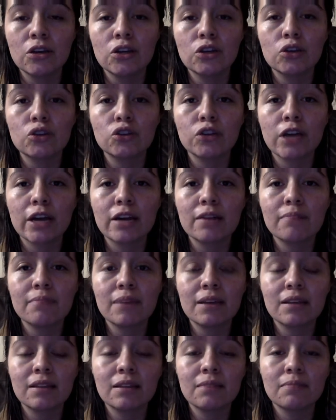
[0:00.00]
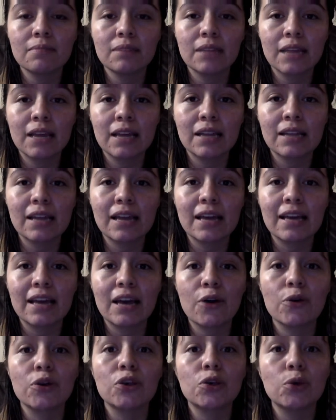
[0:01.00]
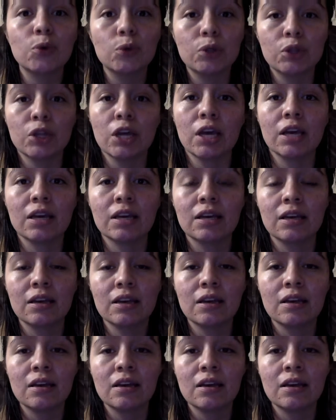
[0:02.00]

You try to make them think like how you think,